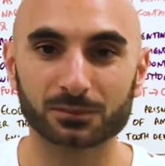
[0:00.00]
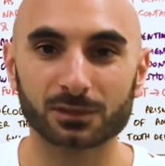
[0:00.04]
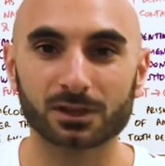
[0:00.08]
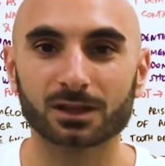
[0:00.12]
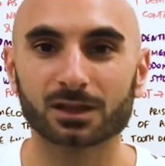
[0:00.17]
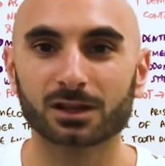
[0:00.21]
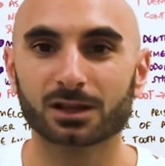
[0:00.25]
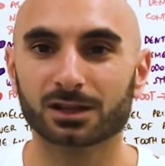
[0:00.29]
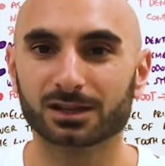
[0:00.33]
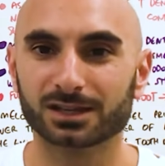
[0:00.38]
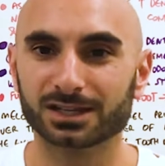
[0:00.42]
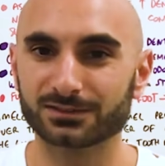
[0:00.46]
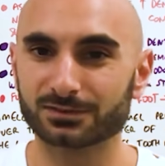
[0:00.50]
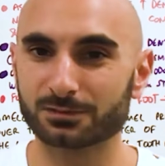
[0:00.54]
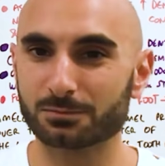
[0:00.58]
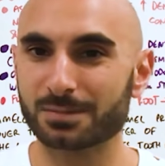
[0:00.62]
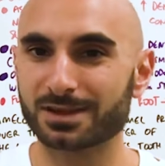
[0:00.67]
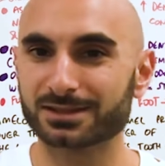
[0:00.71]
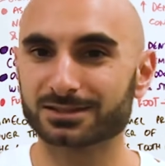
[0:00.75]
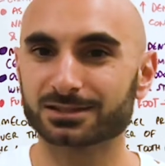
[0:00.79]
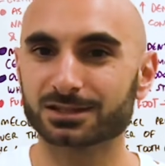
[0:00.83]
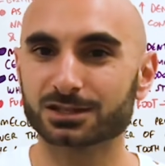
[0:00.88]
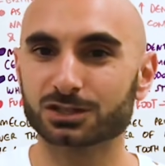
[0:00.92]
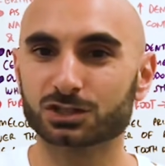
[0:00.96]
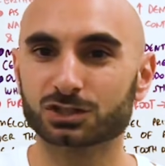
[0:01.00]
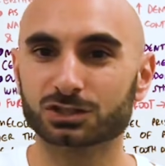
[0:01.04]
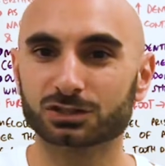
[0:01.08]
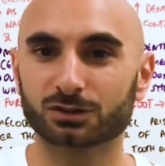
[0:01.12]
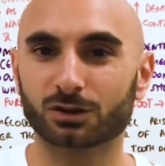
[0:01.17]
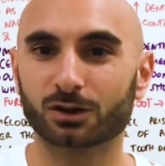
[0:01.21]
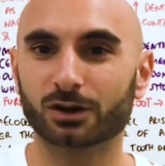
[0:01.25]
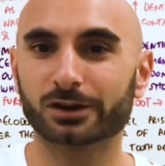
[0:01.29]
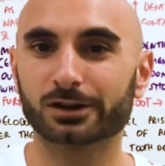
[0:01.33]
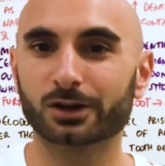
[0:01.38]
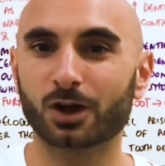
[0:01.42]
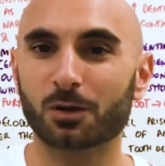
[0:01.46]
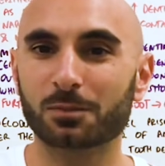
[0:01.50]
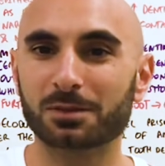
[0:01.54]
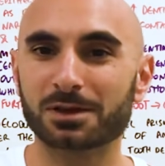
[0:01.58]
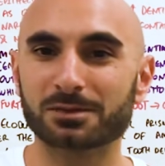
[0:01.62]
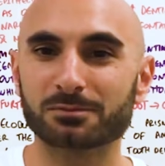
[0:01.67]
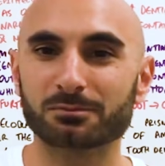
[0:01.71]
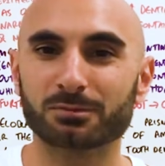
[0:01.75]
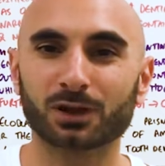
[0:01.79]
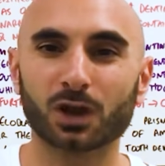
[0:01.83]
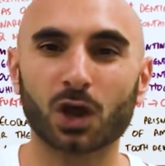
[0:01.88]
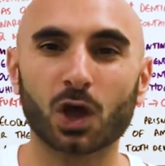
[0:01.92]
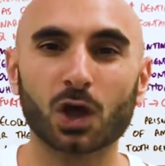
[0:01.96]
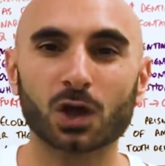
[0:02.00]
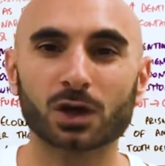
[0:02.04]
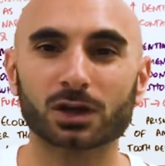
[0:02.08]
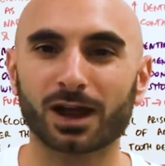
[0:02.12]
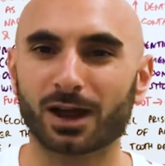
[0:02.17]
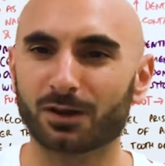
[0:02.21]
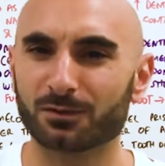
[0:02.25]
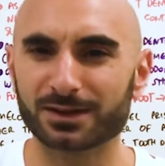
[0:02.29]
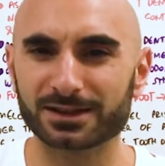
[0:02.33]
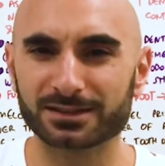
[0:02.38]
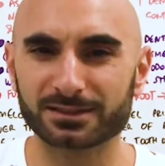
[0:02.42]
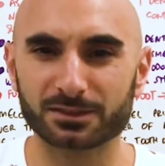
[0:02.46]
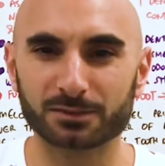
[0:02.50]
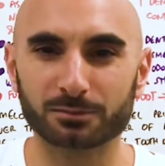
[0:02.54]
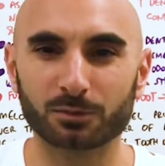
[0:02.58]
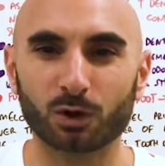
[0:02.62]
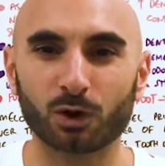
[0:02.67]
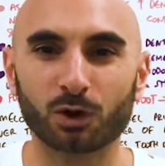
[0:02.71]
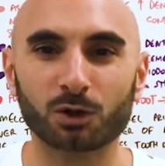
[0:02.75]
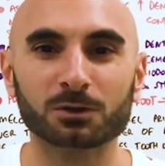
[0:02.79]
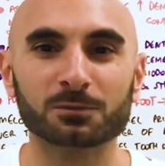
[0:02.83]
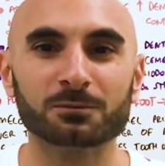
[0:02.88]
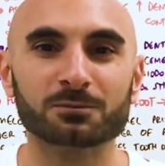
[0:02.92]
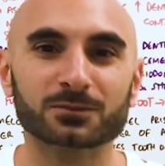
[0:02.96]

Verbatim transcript: Leave a message or a comment below. I read them all.